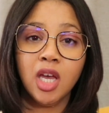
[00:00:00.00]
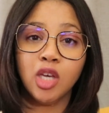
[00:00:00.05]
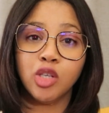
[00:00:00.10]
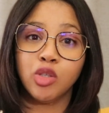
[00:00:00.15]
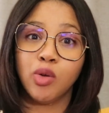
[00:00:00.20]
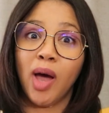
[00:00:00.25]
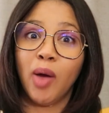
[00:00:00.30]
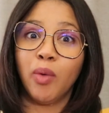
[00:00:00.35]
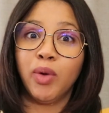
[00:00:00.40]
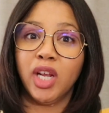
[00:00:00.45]

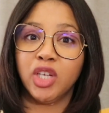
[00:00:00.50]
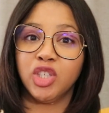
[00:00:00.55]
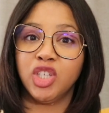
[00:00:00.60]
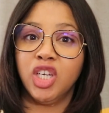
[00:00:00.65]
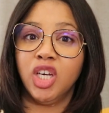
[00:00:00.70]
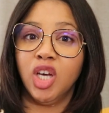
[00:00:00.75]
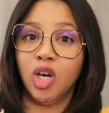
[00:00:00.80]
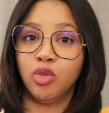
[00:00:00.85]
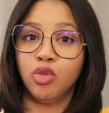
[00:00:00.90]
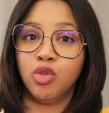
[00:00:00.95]
So I would
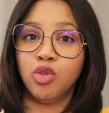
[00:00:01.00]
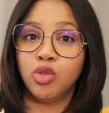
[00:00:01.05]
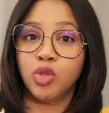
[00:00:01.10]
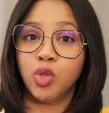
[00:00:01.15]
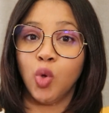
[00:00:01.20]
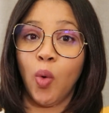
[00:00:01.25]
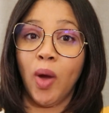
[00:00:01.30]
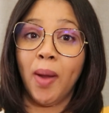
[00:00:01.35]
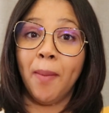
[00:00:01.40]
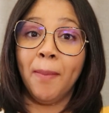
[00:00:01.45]
actually go to the
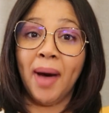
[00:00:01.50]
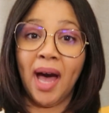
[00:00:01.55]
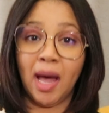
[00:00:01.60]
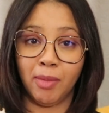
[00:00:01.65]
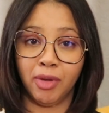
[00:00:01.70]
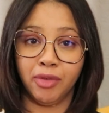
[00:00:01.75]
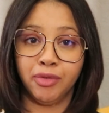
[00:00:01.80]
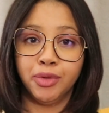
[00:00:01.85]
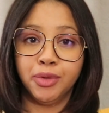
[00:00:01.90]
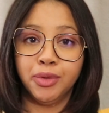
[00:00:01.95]
store and buy
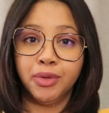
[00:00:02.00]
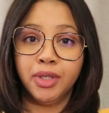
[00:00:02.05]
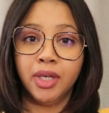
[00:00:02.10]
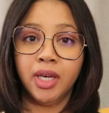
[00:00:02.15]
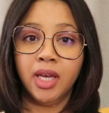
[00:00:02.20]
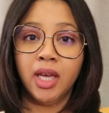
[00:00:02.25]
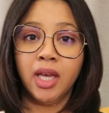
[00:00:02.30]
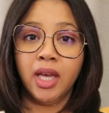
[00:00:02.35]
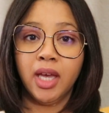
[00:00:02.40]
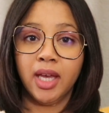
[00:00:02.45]
my food
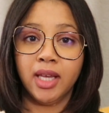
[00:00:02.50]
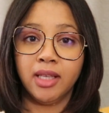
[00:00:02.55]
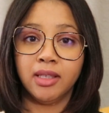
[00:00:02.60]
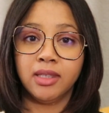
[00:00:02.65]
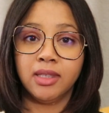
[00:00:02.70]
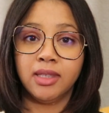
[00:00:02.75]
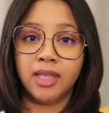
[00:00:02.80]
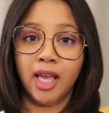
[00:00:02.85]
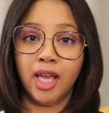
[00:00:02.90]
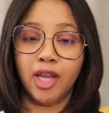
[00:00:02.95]

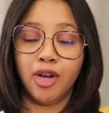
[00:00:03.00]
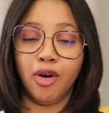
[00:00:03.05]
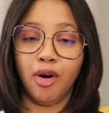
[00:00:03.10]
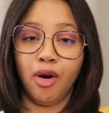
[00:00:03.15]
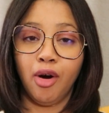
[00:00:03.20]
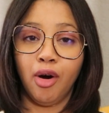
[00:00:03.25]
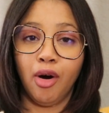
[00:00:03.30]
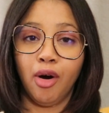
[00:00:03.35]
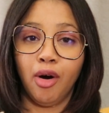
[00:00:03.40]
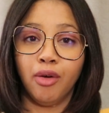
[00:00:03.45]
instead
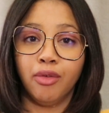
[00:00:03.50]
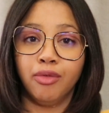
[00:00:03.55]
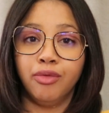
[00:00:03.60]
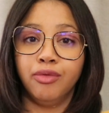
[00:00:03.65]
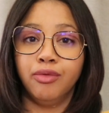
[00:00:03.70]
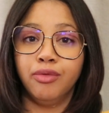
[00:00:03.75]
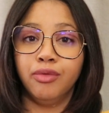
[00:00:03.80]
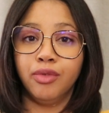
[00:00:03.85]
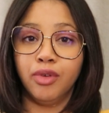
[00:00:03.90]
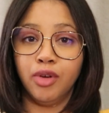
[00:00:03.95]
of
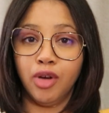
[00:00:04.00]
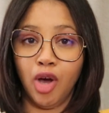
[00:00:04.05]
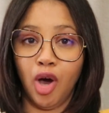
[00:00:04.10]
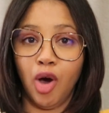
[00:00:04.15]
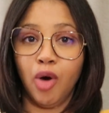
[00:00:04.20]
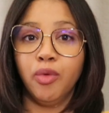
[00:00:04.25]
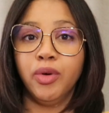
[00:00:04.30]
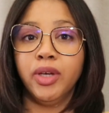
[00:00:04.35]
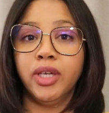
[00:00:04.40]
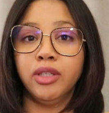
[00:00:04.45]

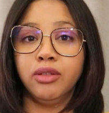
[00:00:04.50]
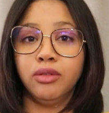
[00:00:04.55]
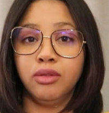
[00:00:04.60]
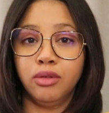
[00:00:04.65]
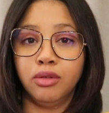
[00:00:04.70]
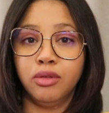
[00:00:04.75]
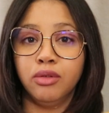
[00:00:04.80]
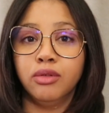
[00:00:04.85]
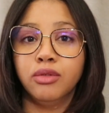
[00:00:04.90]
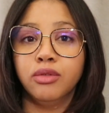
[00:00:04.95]
going
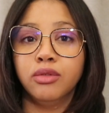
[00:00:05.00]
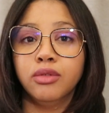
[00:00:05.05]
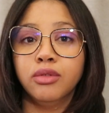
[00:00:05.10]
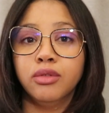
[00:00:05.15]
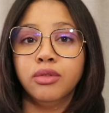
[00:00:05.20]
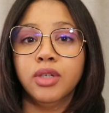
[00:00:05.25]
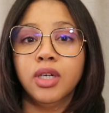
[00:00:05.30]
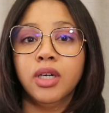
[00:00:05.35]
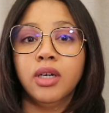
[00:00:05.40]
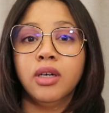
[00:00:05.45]

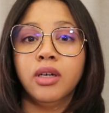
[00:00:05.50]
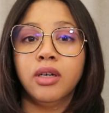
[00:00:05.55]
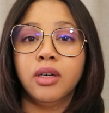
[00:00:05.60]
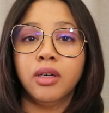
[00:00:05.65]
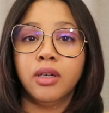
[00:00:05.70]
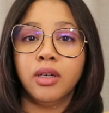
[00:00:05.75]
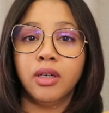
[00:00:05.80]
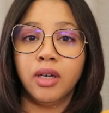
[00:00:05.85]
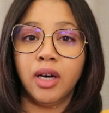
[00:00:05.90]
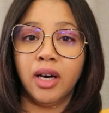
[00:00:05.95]
to
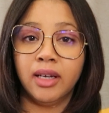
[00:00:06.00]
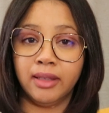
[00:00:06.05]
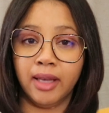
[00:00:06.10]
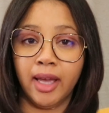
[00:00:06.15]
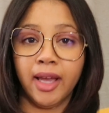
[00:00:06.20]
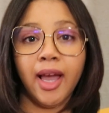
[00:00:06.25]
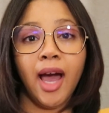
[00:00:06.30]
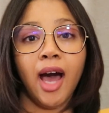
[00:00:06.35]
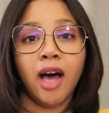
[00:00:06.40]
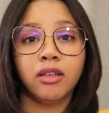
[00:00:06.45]
a
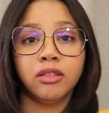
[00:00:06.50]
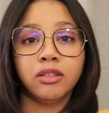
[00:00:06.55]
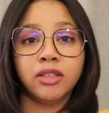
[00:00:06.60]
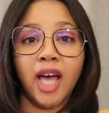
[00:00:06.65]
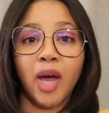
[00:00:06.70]
takeout.